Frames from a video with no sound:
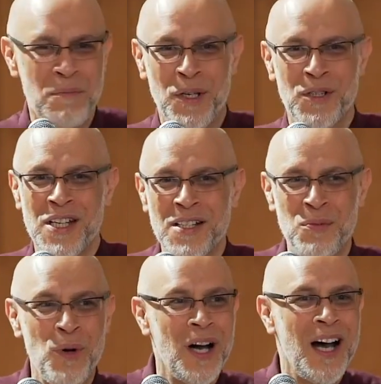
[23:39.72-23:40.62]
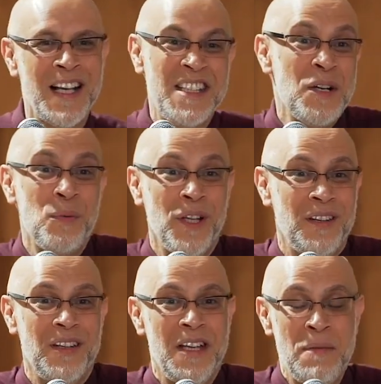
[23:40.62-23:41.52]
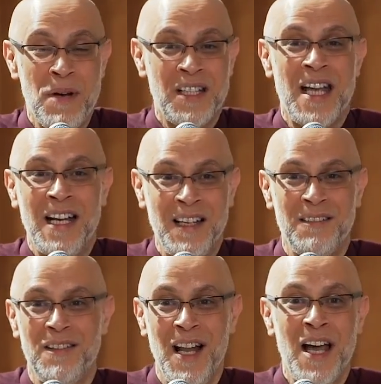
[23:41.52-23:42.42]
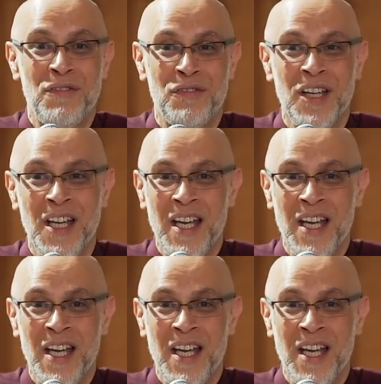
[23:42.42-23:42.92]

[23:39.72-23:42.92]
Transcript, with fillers: because that's what I deal with in my daily life,